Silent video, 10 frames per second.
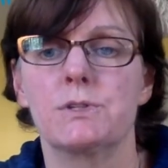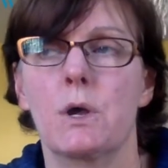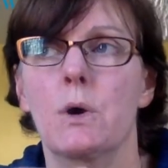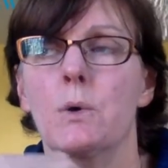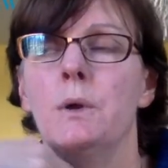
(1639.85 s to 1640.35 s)

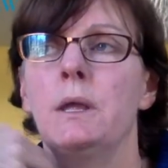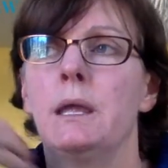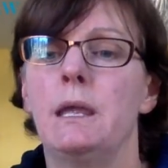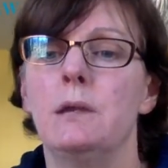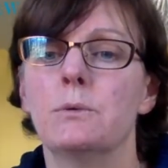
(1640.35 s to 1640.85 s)
So
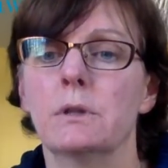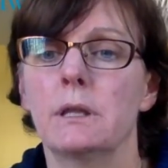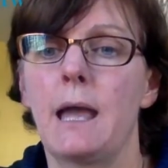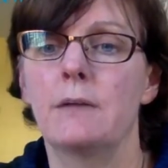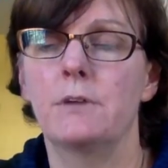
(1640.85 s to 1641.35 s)
he
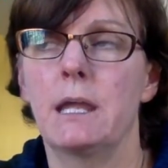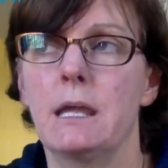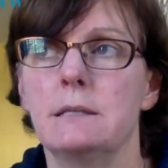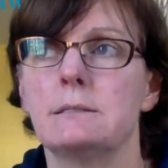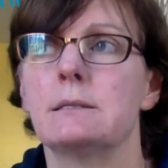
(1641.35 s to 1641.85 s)
really
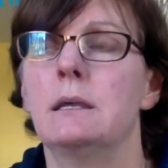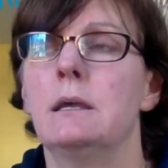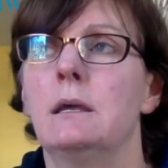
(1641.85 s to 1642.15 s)
advocates